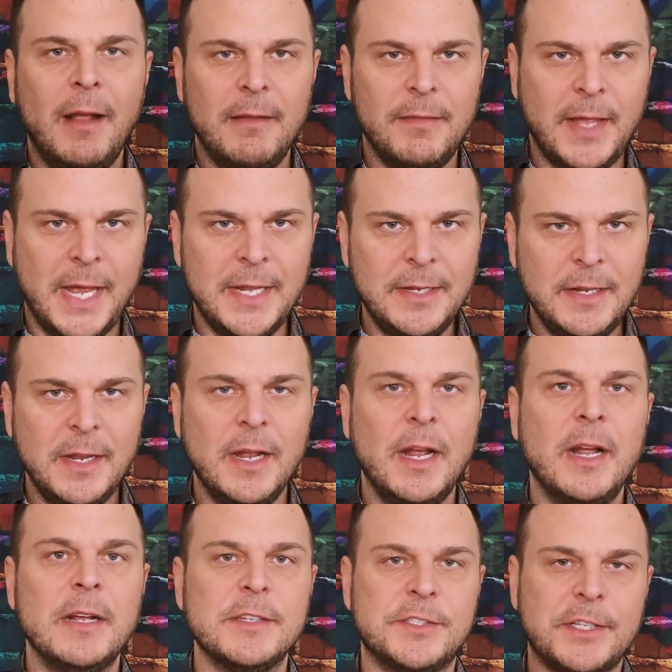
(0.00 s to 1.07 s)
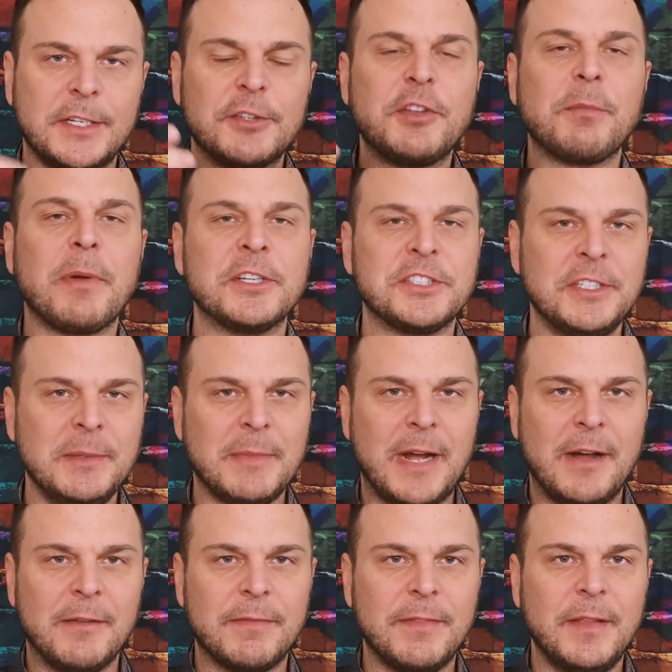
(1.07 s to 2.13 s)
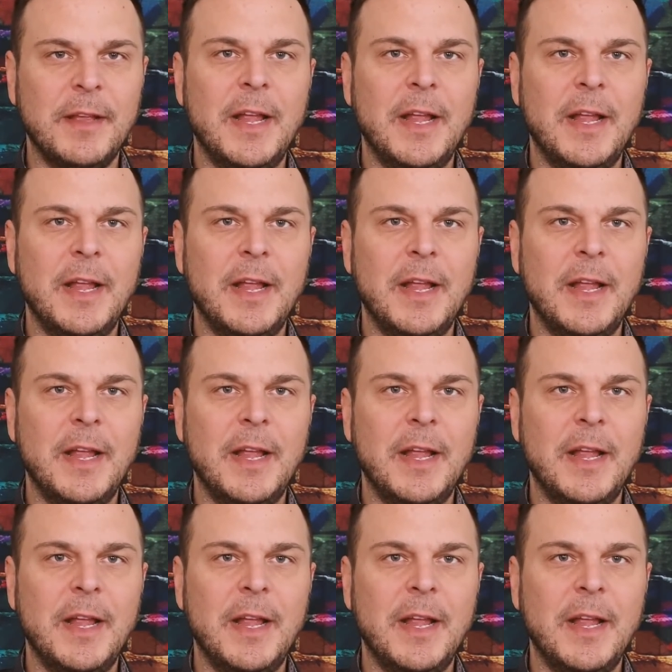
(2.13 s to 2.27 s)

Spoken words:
Then stick the toothbrush in your mouth